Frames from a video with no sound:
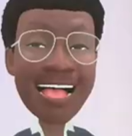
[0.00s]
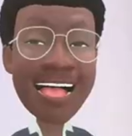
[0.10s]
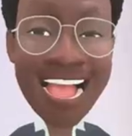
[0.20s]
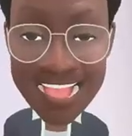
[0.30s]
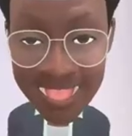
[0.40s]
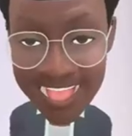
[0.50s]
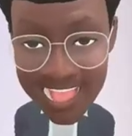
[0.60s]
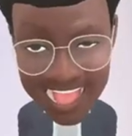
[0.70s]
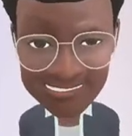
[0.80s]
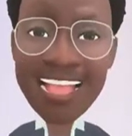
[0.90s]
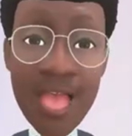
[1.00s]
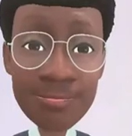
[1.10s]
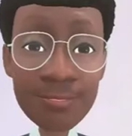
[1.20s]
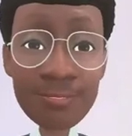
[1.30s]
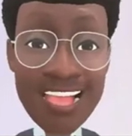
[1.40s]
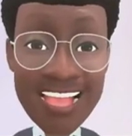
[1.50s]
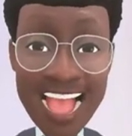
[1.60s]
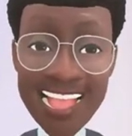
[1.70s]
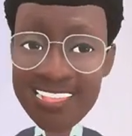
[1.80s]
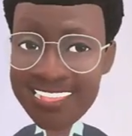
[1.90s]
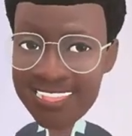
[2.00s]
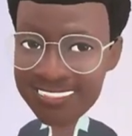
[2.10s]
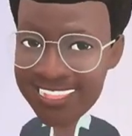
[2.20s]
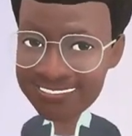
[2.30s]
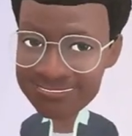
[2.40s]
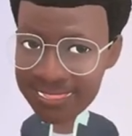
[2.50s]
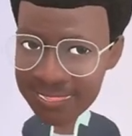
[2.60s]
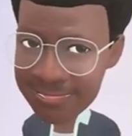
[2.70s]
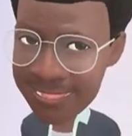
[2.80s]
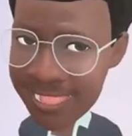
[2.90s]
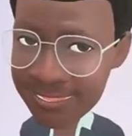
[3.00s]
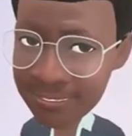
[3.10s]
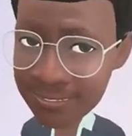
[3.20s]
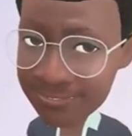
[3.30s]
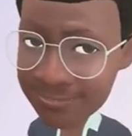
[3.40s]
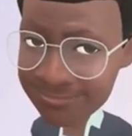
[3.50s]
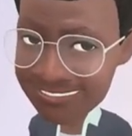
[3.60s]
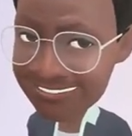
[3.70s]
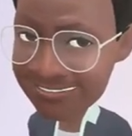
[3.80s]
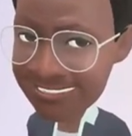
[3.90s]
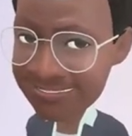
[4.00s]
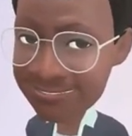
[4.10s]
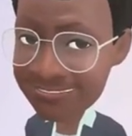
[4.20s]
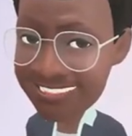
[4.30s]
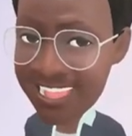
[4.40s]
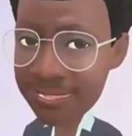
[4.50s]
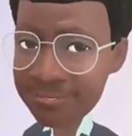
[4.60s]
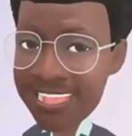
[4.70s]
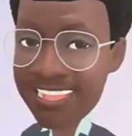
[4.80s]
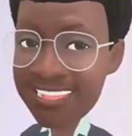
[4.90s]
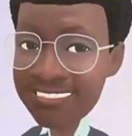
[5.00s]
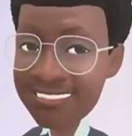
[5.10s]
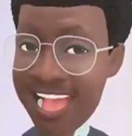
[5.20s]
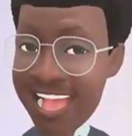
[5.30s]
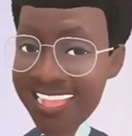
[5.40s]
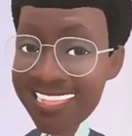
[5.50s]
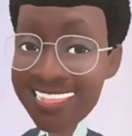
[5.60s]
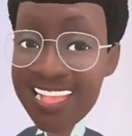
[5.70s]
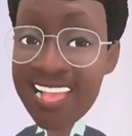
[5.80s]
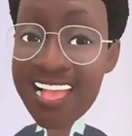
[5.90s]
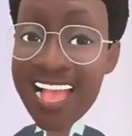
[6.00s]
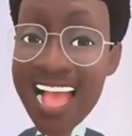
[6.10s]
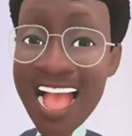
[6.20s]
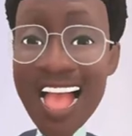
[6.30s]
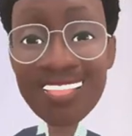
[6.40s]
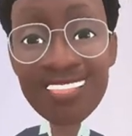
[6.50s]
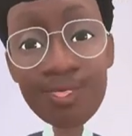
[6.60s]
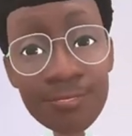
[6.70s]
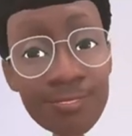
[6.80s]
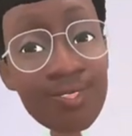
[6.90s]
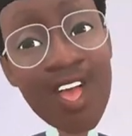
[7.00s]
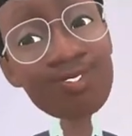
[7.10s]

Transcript: Hello guys, I'm really glad you enjoyed that video. One more thing you have to do for me: make sure you like, share and subscribe,